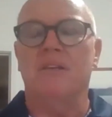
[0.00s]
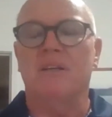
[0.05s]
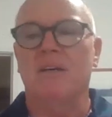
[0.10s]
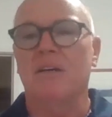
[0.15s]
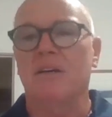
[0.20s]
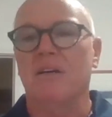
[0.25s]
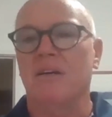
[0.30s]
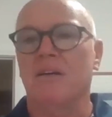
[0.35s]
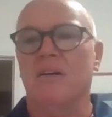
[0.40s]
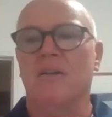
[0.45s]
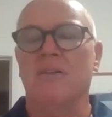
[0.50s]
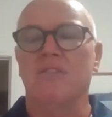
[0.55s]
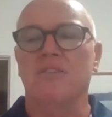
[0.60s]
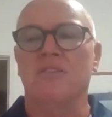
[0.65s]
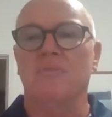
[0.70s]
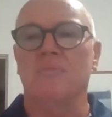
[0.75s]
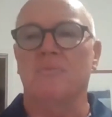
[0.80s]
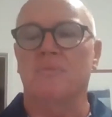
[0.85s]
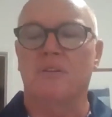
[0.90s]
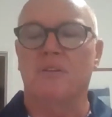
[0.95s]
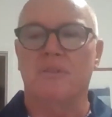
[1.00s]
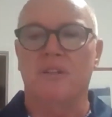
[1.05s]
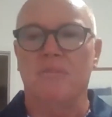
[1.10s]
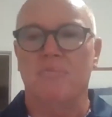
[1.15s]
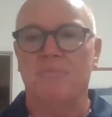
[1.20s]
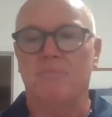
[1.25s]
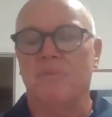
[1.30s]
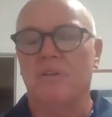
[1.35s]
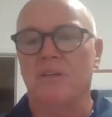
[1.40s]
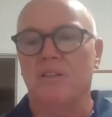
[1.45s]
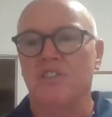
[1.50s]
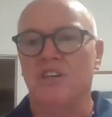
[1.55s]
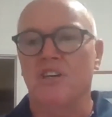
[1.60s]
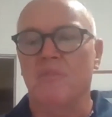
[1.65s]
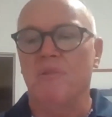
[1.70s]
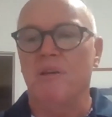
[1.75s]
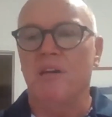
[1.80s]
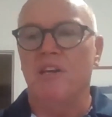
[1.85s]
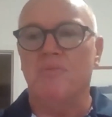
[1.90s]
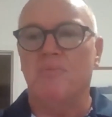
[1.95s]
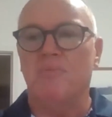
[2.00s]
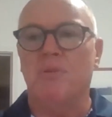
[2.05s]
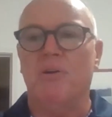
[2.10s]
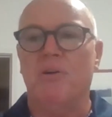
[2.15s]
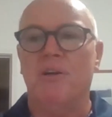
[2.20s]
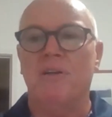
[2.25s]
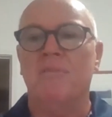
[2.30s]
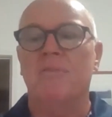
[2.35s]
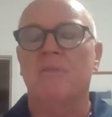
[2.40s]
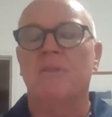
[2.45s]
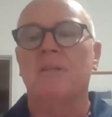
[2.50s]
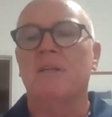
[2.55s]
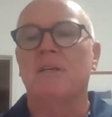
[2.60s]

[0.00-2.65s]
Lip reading: on the GPS plotter,